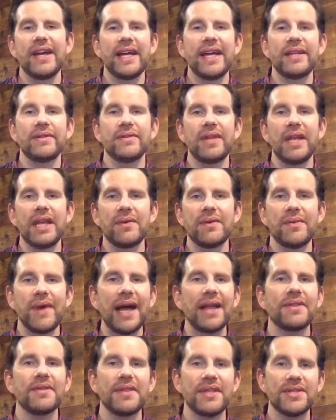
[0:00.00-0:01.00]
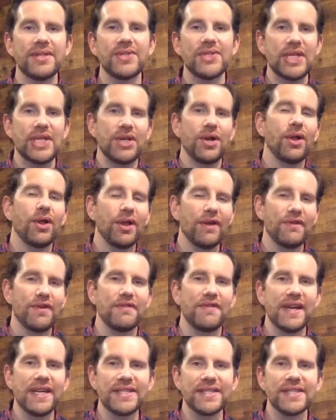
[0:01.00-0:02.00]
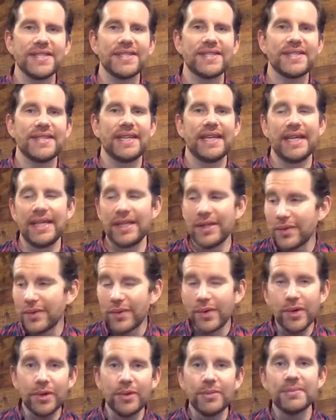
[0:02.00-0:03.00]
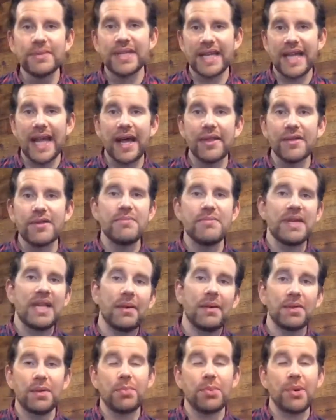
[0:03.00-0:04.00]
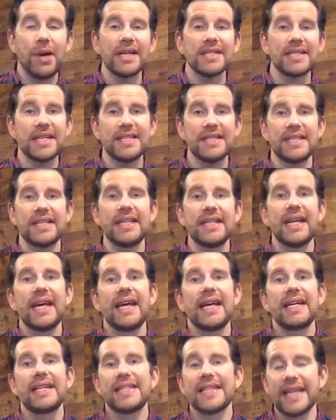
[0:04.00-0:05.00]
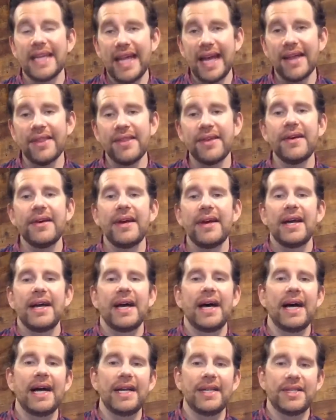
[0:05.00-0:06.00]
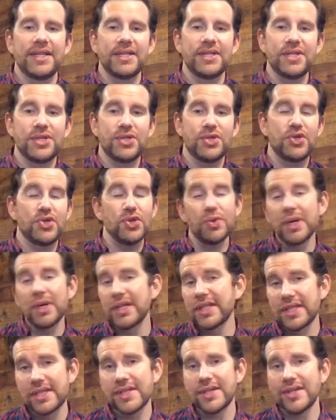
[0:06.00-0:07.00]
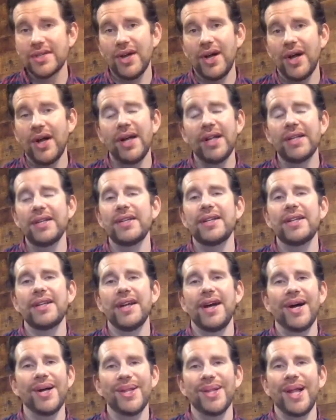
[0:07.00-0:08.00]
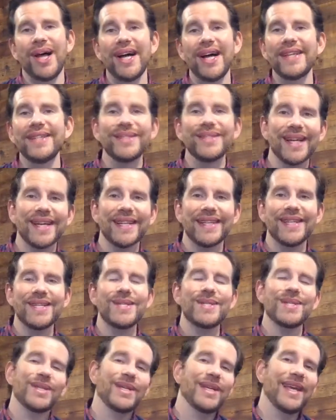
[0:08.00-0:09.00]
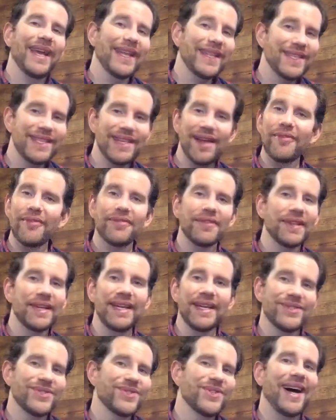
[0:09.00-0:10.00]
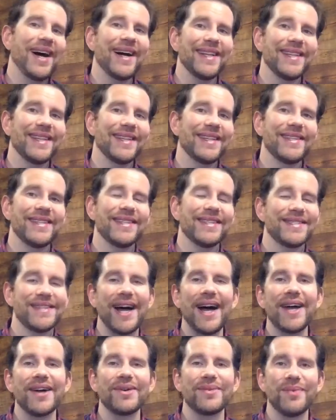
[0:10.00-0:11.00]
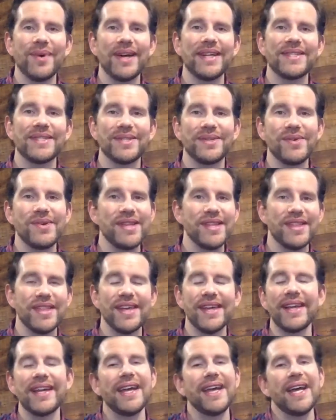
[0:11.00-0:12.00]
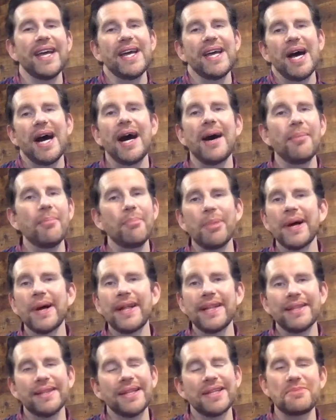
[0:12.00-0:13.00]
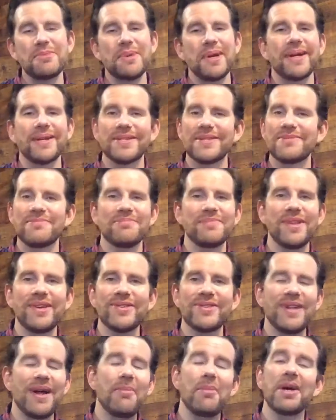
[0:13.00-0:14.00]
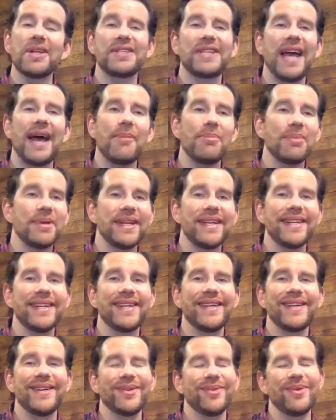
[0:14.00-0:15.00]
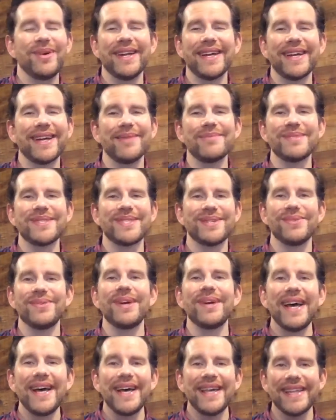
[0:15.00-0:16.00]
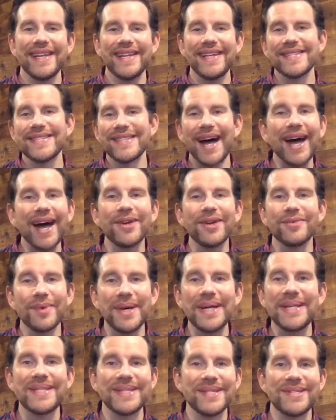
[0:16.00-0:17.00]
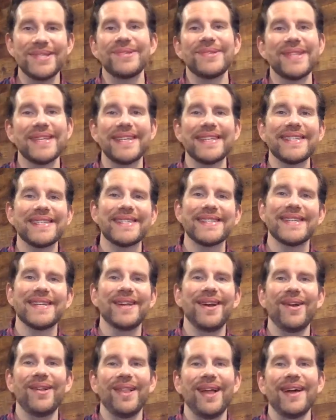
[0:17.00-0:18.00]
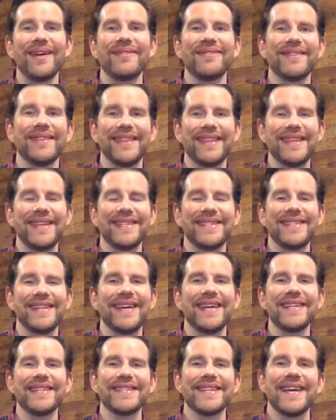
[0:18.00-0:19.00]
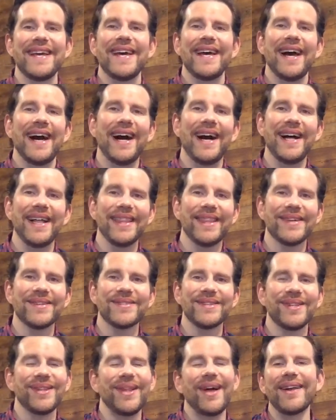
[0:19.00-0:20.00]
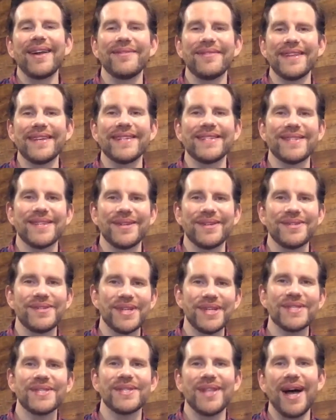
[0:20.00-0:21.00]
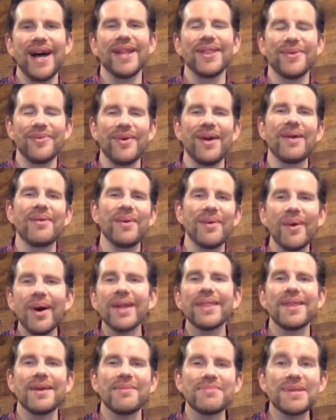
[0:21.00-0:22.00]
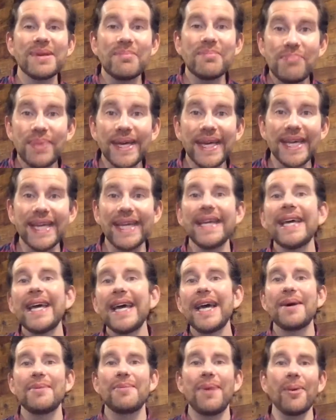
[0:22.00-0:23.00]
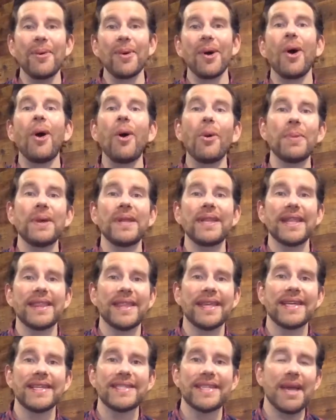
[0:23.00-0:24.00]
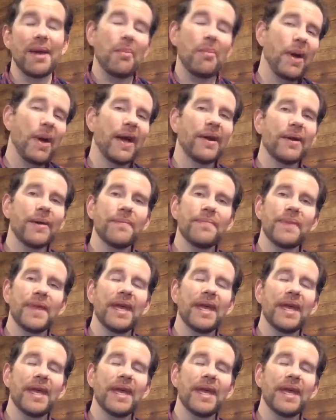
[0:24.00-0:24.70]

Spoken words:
And rather than seeing all of your faces in the room together and being able to process it together, to just do it online like this, it definitely is not the desired way to do anything. But let's be honest, there's not much happening when it comes to the desired way to do things in our life these days. There's a lot of things that are just not the way we want them to be, but we're hoping that things get better.